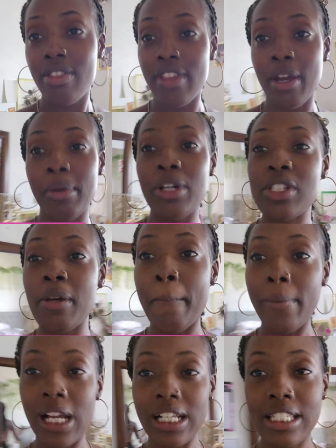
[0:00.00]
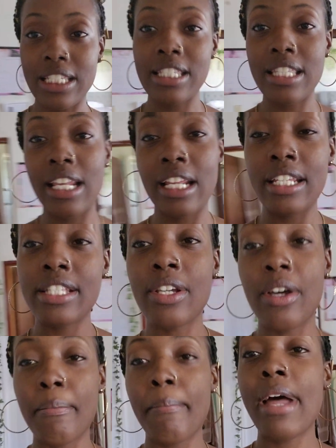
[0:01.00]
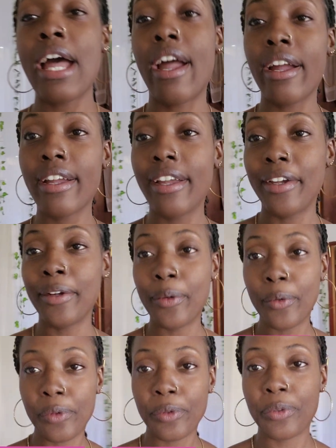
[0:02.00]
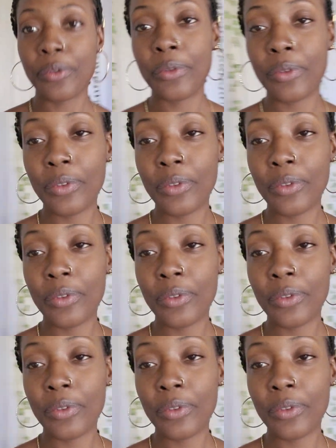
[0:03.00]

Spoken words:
the amount of boxes that I need to unpack and go through